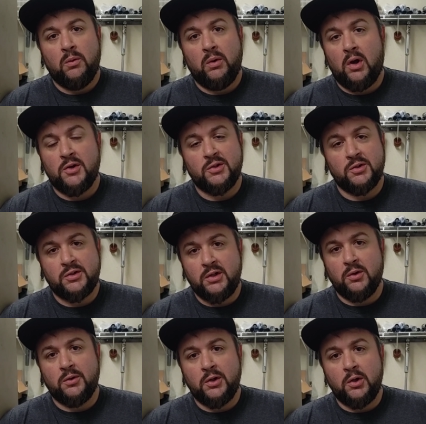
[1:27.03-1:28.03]
we also
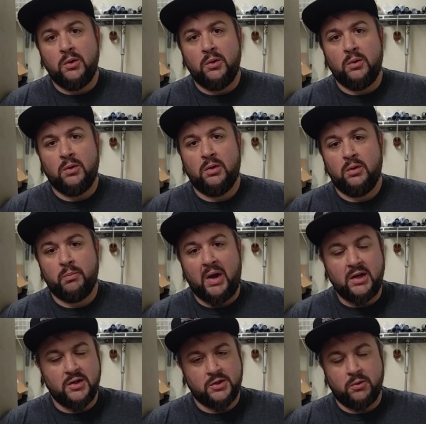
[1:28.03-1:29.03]
still do
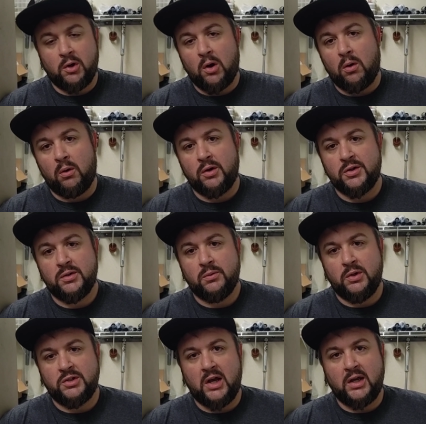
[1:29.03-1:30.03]
maintenance on cars.
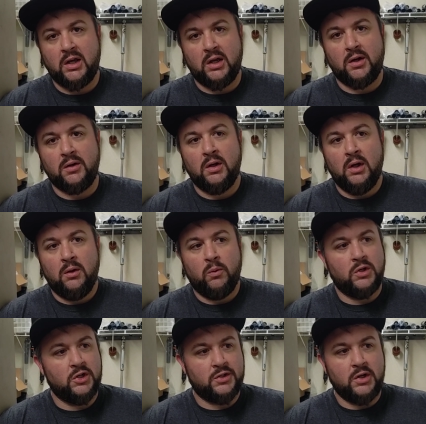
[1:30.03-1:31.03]
We take in,
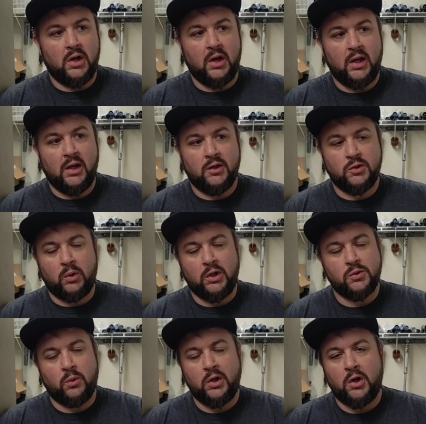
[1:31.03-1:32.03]
we just done a, a uh,
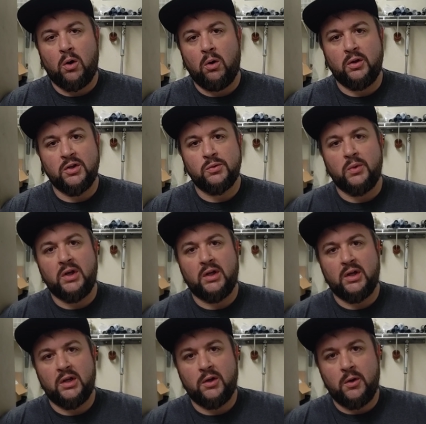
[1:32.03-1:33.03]
2020 car this week.
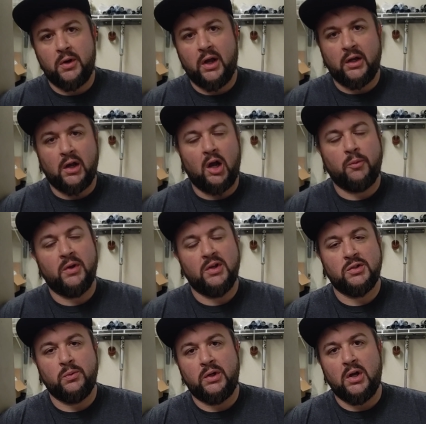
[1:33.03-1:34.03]
It needed a new deck and
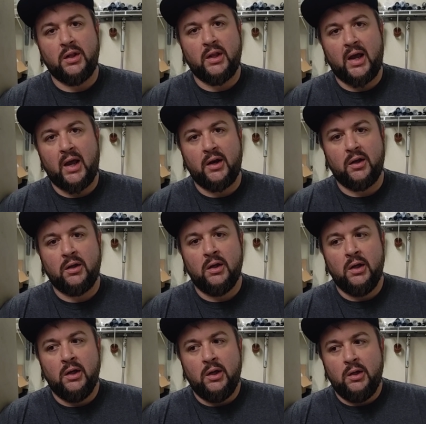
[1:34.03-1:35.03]
cockpit, so we done that. Uh,
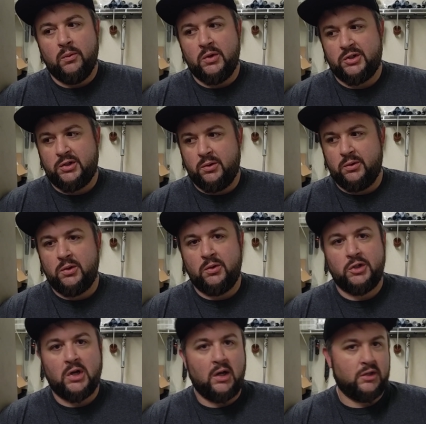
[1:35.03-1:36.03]
we still do
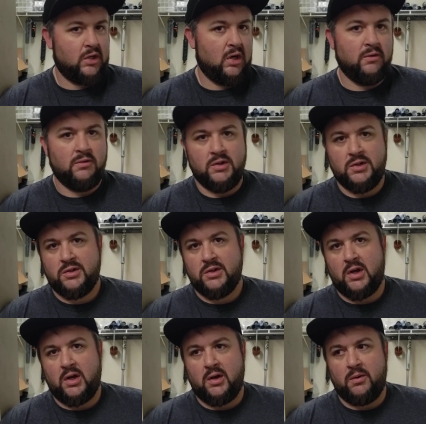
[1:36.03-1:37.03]
shock
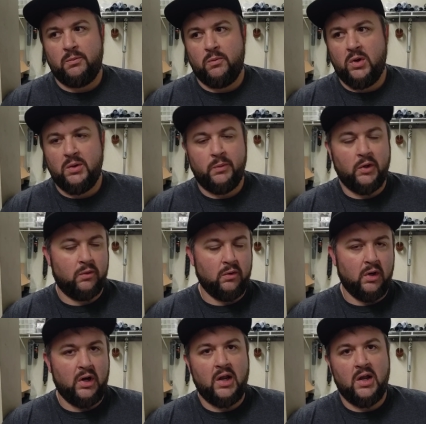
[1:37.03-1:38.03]
service. Uh, we build
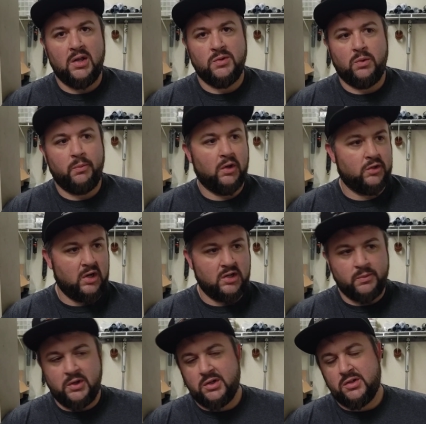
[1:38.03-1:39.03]
rear ends. We built
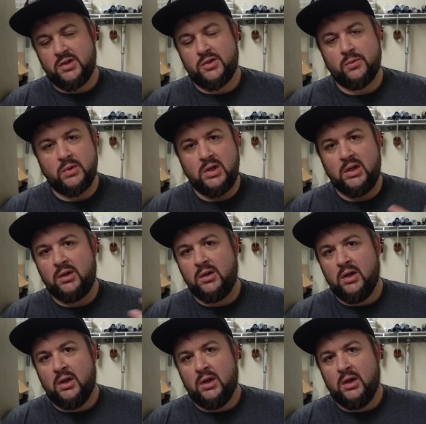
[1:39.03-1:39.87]
transmissions this week.